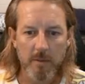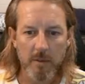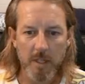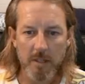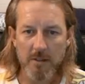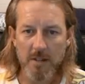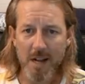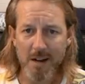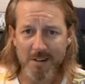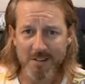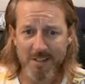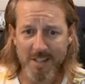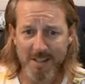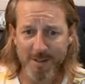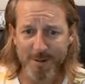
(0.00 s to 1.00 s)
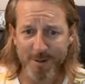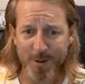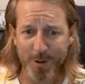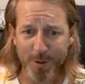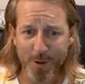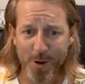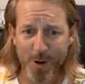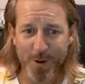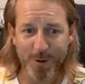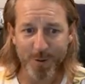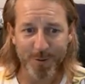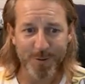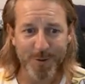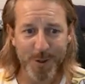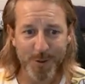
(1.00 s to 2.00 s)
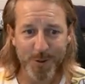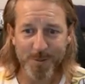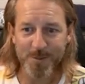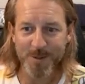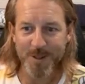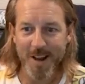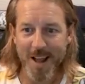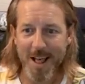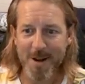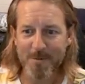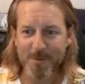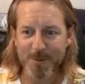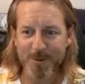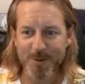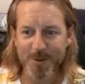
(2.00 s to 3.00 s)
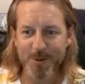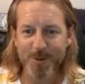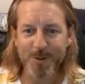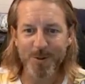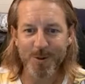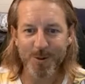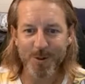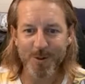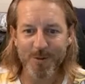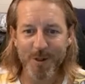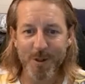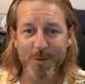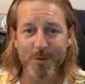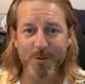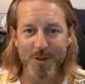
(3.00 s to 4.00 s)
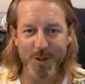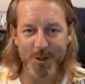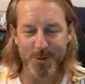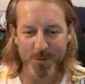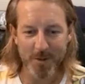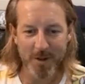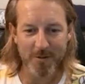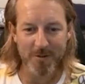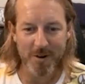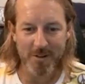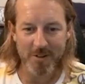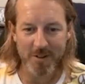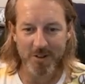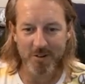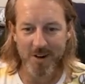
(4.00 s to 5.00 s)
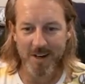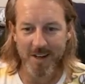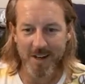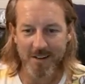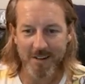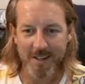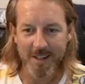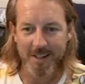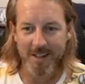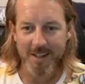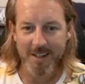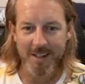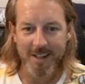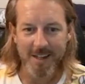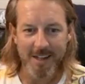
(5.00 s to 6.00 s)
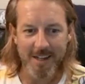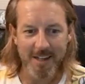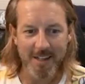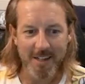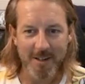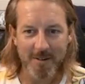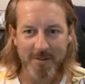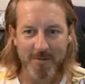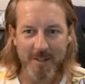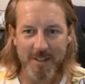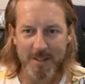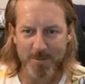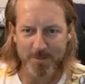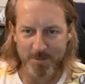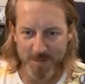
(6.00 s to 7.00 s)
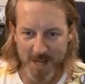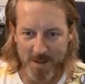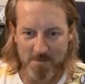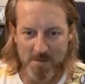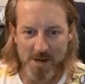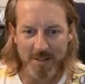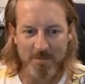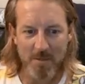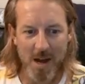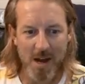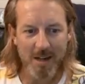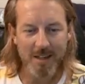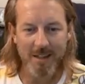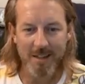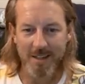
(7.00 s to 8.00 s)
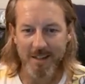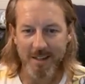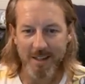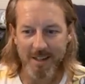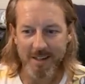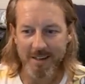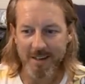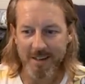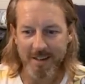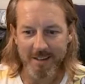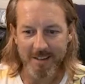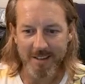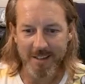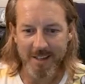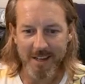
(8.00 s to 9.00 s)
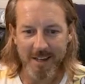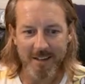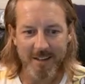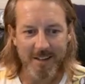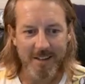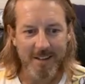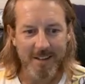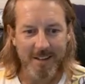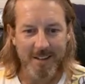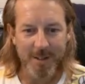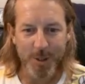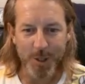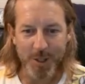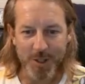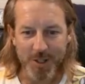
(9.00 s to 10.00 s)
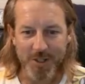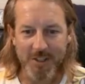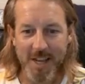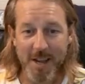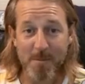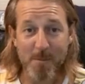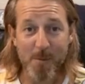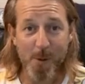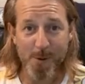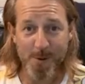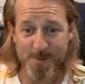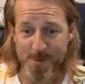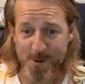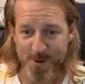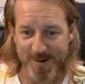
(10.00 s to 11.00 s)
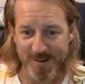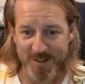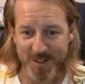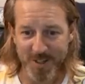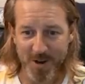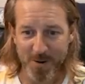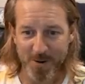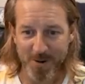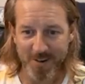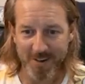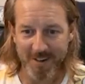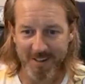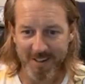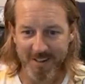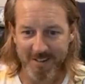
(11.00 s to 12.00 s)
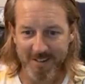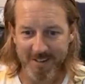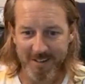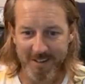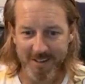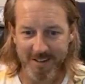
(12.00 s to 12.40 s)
You start to see there's a lot of shrimps and animals and all sorts of little fish swimming in front of the screen now. It's 10-minute mark, and yeah, you just get more and more as you go on. It's